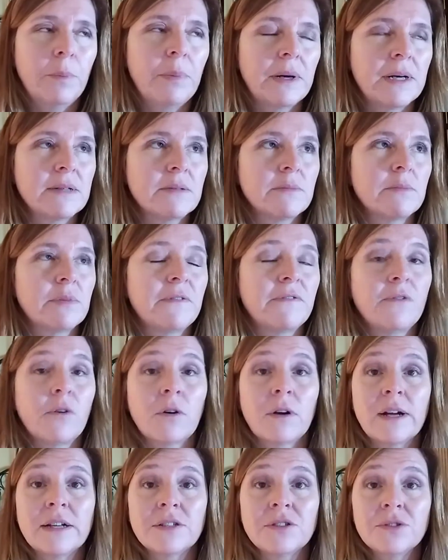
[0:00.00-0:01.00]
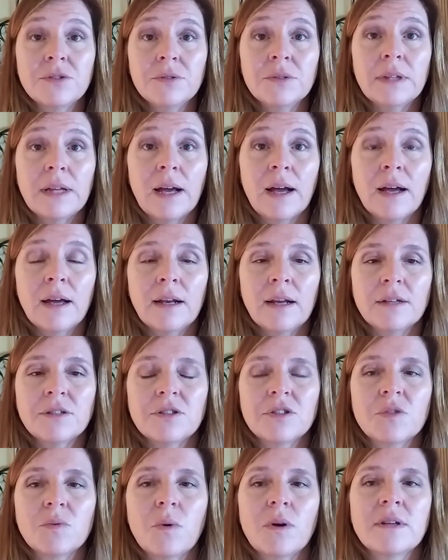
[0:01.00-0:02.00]
But before I do that, I
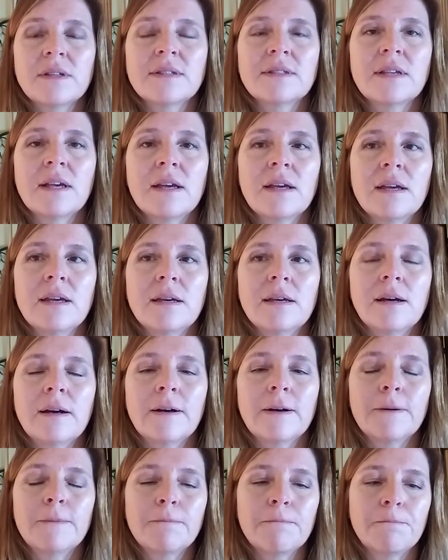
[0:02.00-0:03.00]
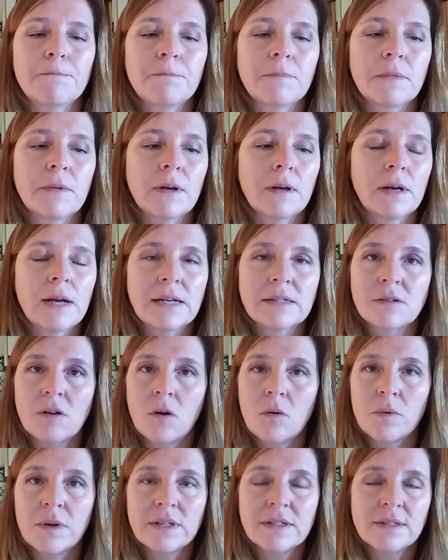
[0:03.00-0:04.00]
just want to say, um, as
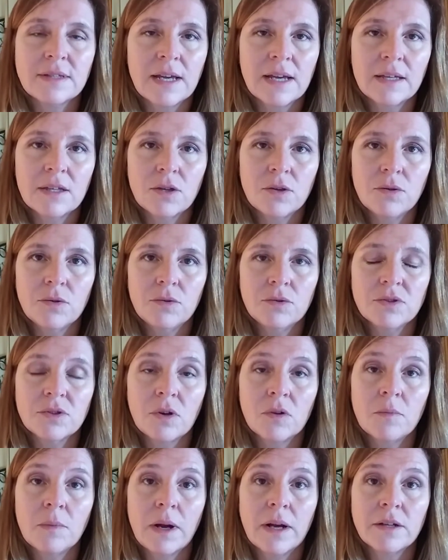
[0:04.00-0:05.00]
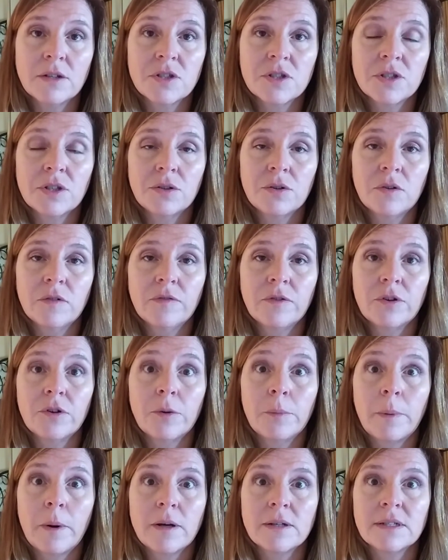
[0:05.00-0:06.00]
always, thank you so much, you know, for your
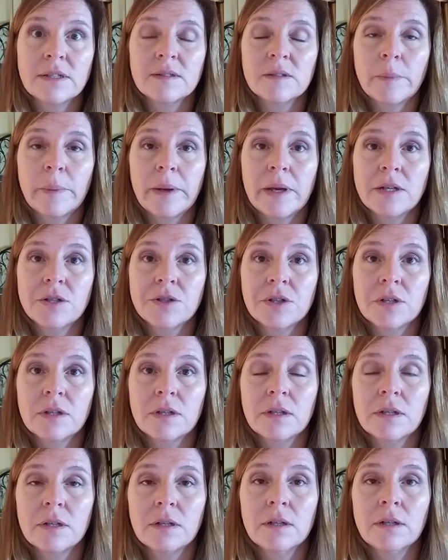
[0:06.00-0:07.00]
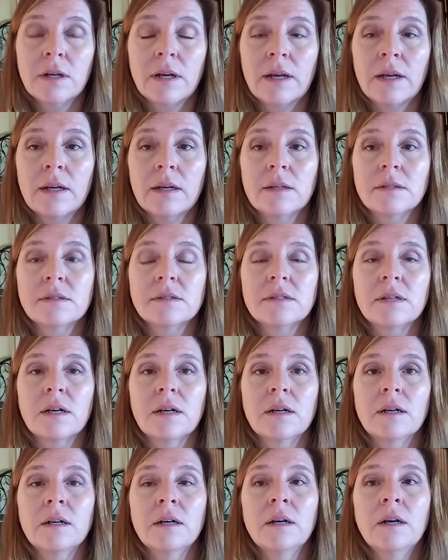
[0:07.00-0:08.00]
participation here and
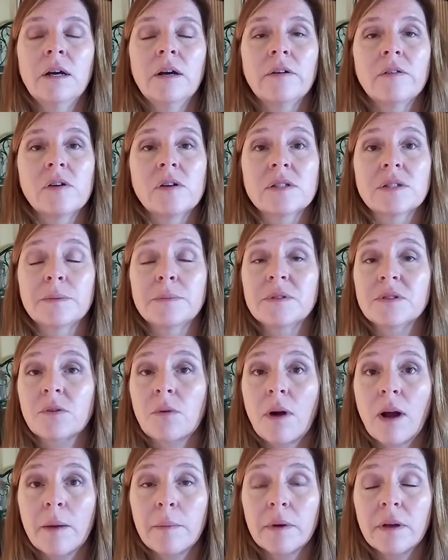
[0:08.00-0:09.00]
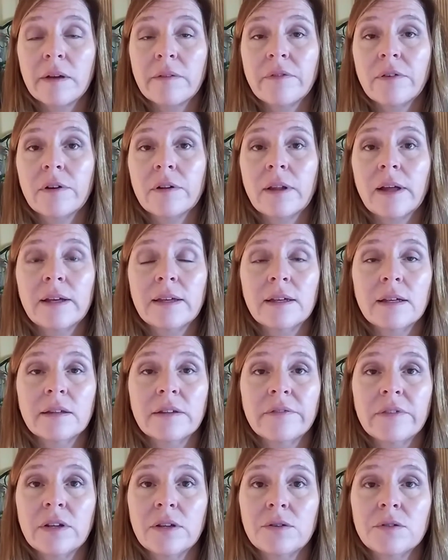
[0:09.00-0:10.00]
uh, for subscribing, for liking the
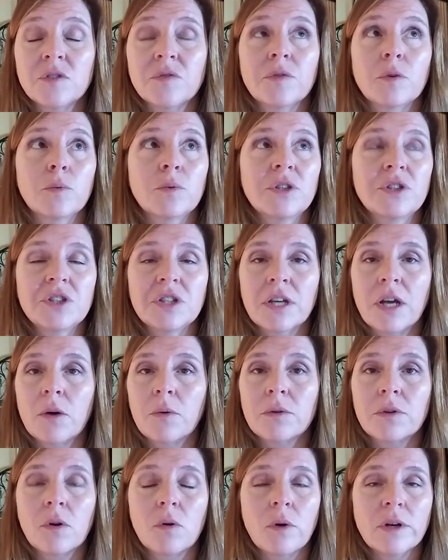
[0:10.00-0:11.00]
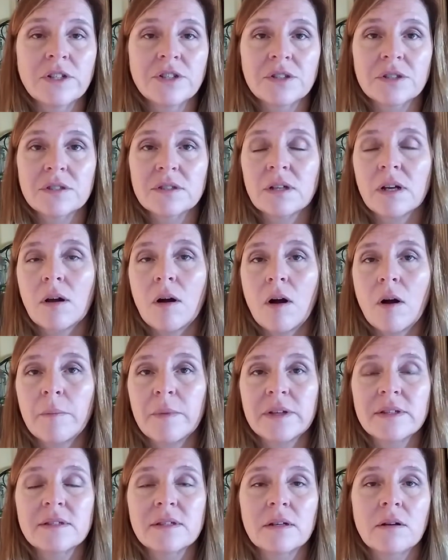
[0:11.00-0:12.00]
videos, for reaching out with questions and
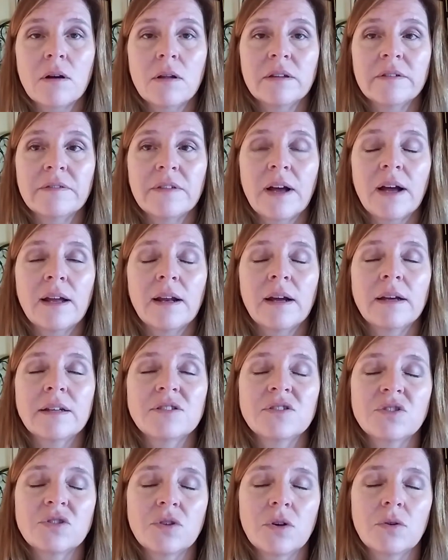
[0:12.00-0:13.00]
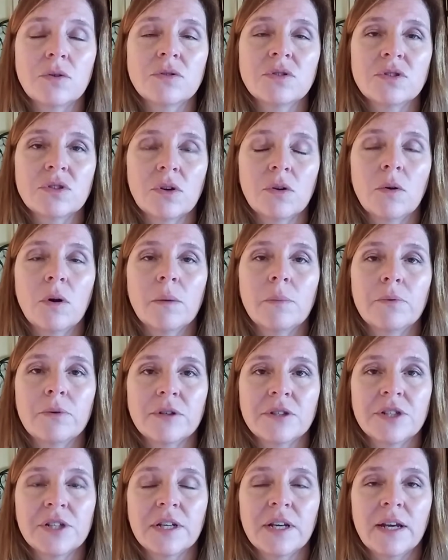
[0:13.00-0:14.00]
comments and all of that. I so, so
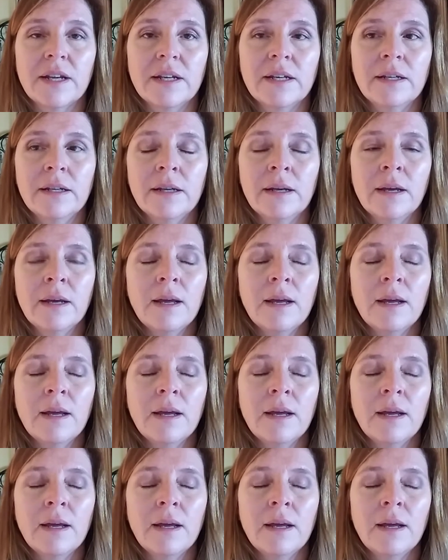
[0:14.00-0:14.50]
appreciate it.